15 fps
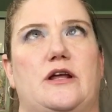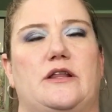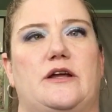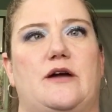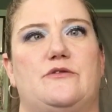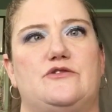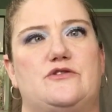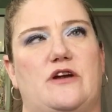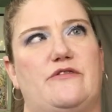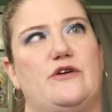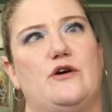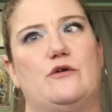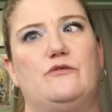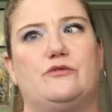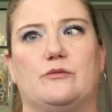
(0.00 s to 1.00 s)
Like I was driving
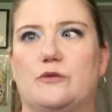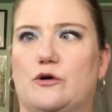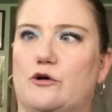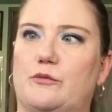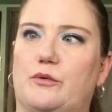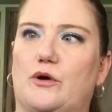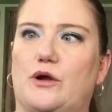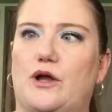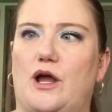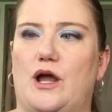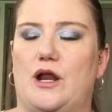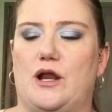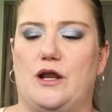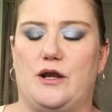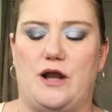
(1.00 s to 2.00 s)
home from Oak Brook
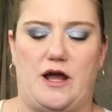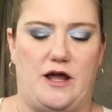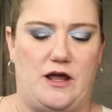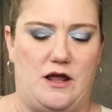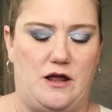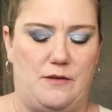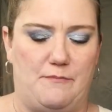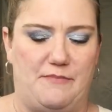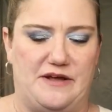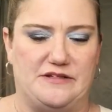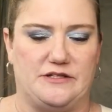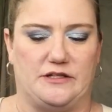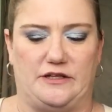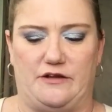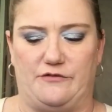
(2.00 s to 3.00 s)
and I
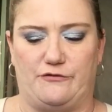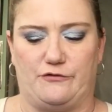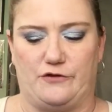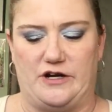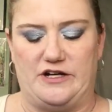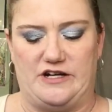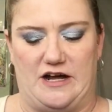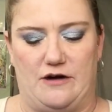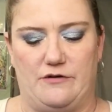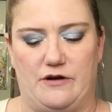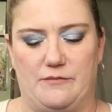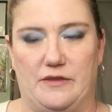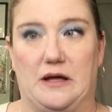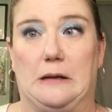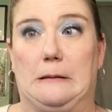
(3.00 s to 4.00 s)
basically freaked out. I'm
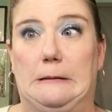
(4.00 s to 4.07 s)
like,